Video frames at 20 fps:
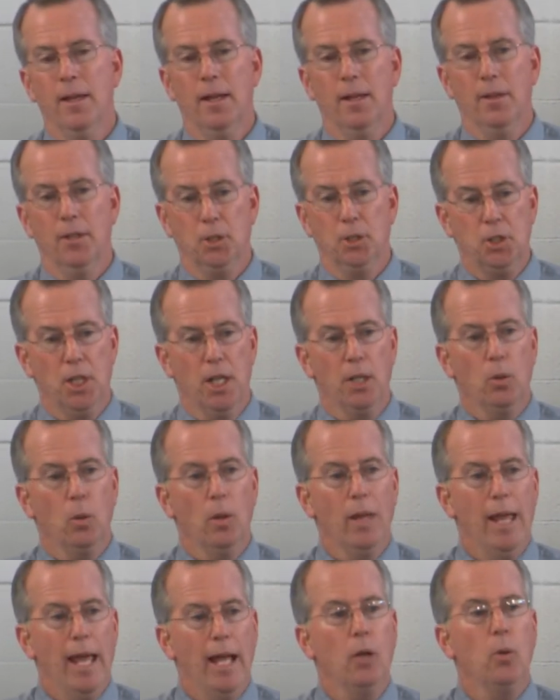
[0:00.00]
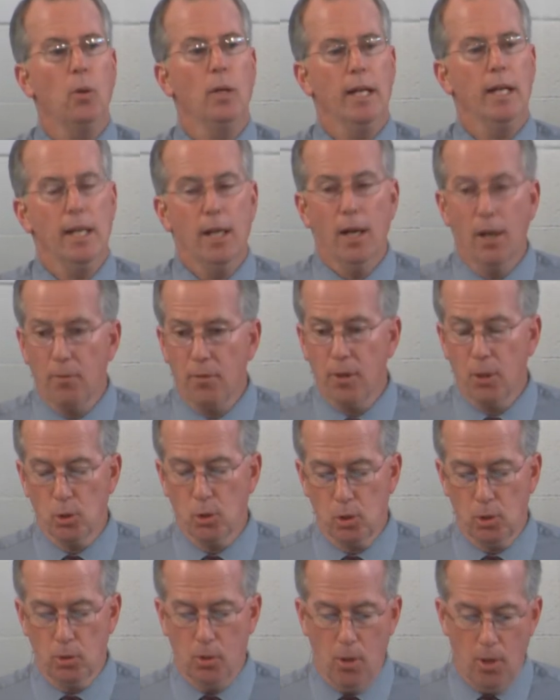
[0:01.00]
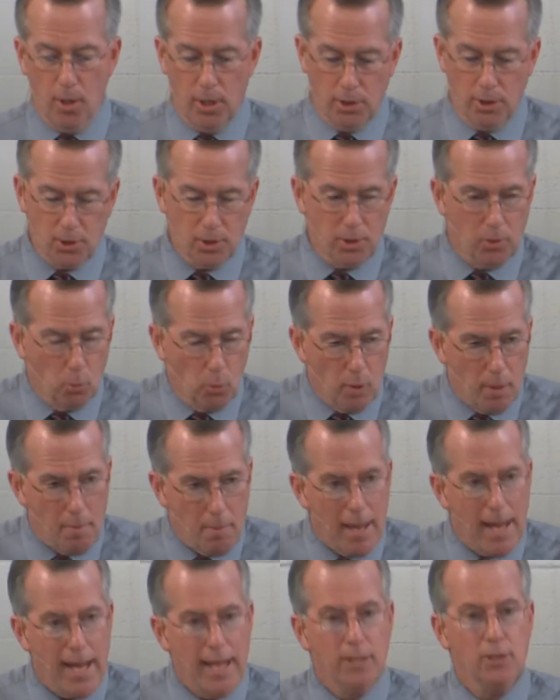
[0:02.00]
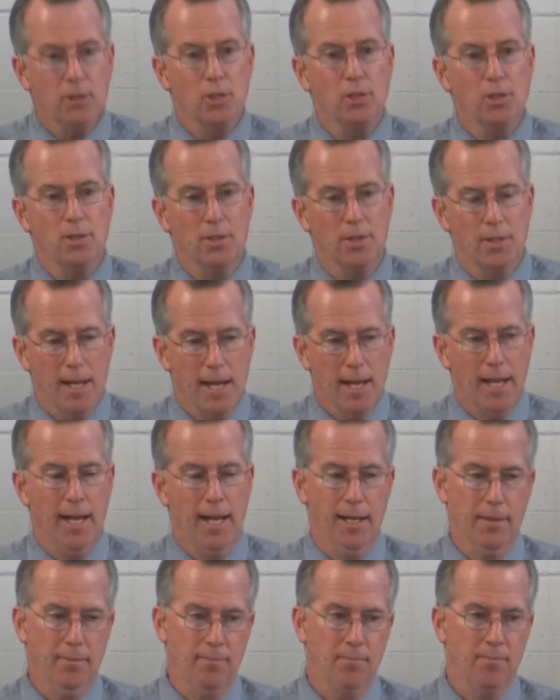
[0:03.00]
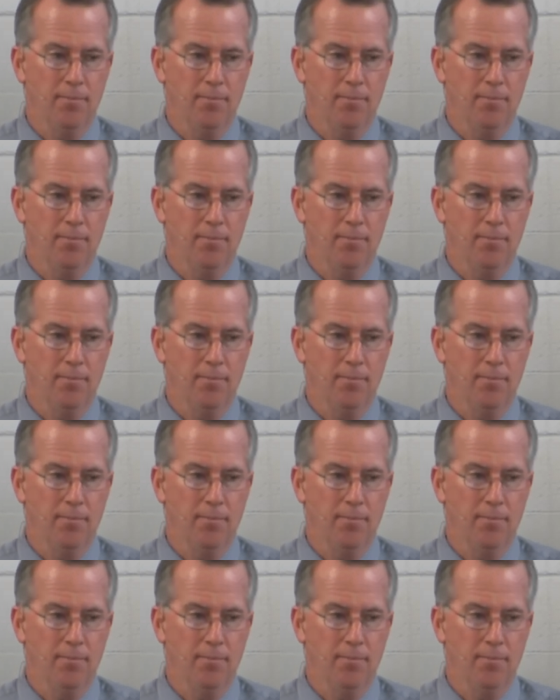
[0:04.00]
the general equity of those laws remains today.